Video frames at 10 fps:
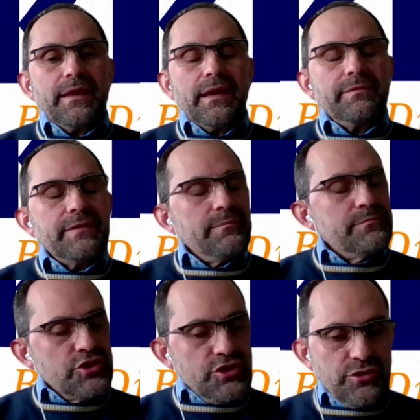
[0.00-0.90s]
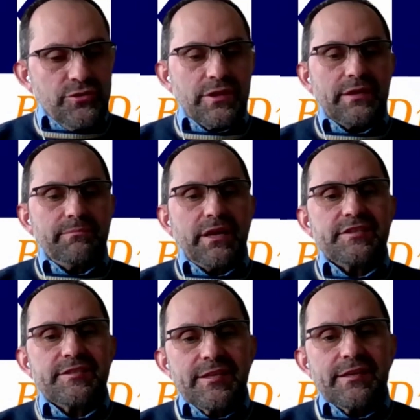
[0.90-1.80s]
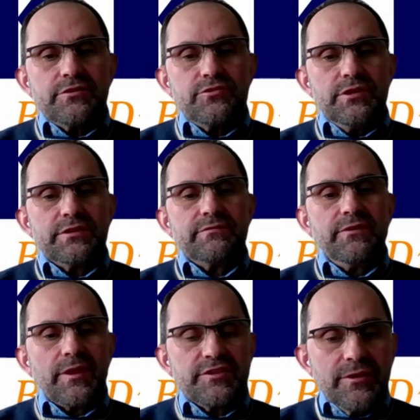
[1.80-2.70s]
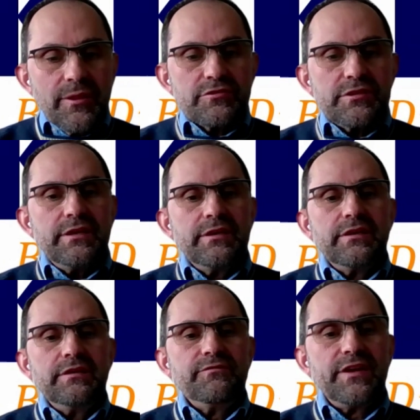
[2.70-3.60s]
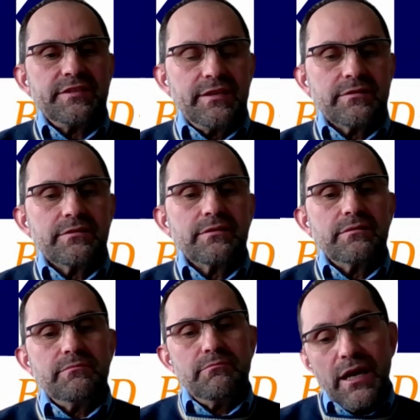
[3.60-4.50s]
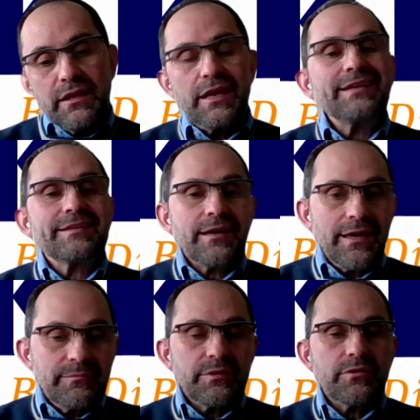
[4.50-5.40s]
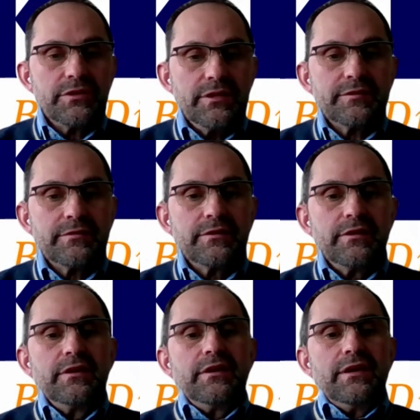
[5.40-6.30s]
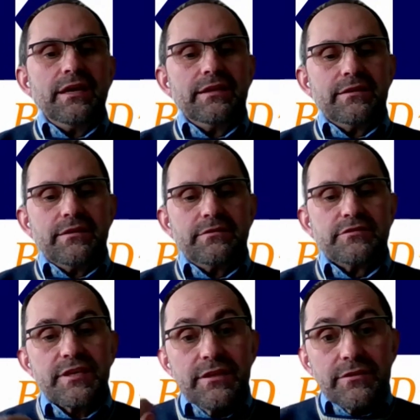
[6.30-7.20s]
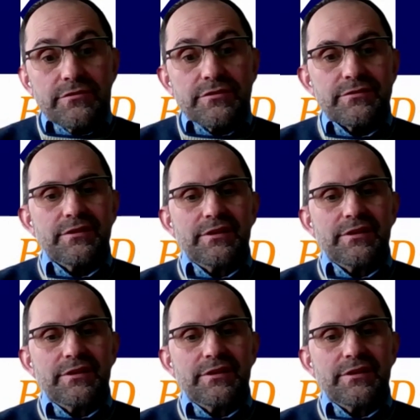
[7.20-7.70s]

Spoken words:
And I'm sure that by sticking to it very seriously, investing money and time on it and skills,